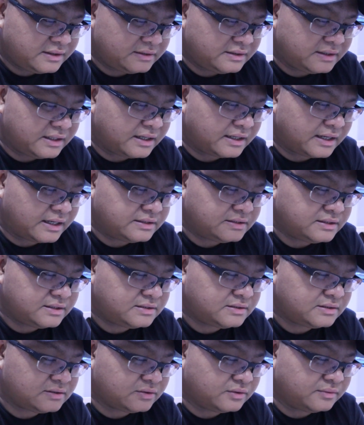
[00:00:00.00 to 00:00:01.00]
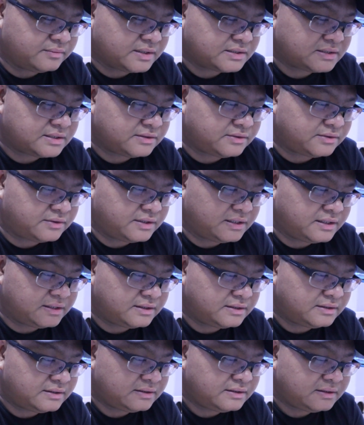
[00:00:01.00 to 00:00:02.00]
and I can change it to Mastertronic.
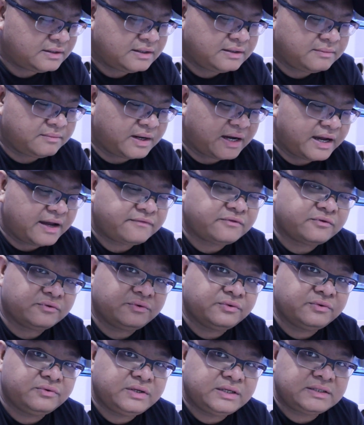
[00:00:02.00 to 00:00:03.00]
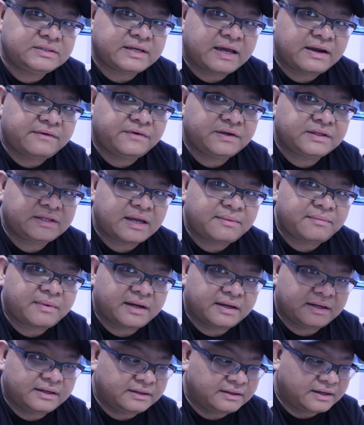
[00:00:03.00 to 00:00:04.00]
But I have to do this every time
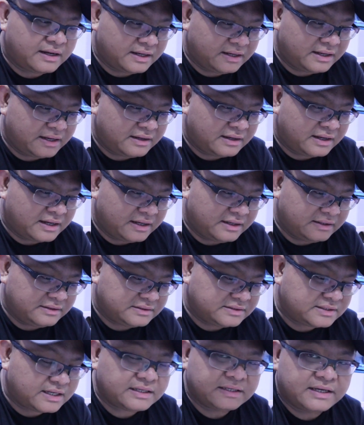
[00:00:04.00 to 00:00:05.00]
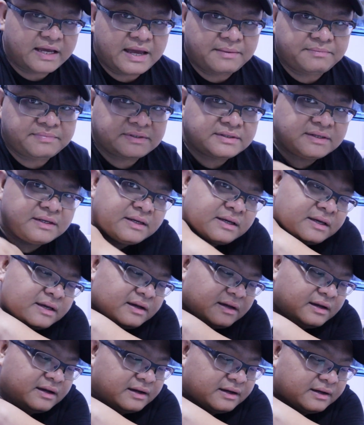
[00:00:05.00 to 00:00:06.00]
I start the apps.
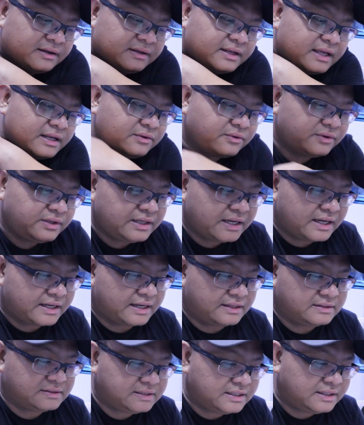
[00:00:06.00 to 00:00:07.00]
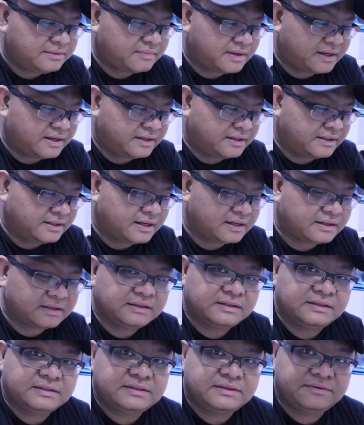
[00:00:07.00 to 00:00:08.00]
Then only I can see my
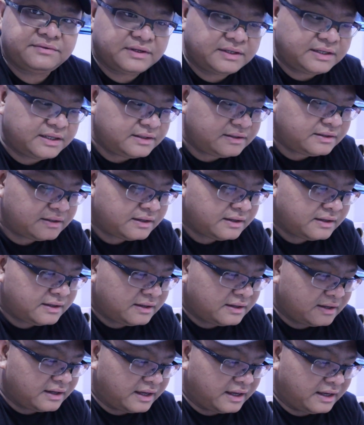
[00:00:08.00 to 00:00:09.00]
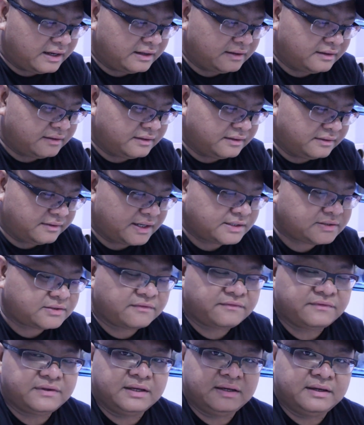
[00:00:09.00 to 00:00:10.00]
alkalinity reading and the rest of
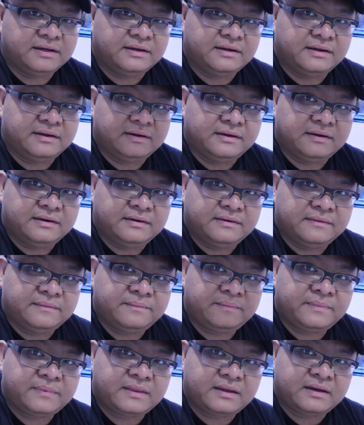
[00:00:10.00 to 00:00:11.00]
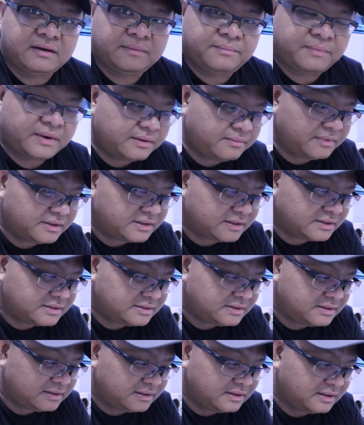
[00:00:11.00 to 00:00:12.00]
the
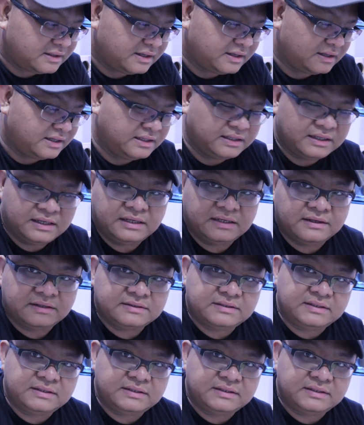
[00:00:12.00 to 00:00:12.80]
parameters in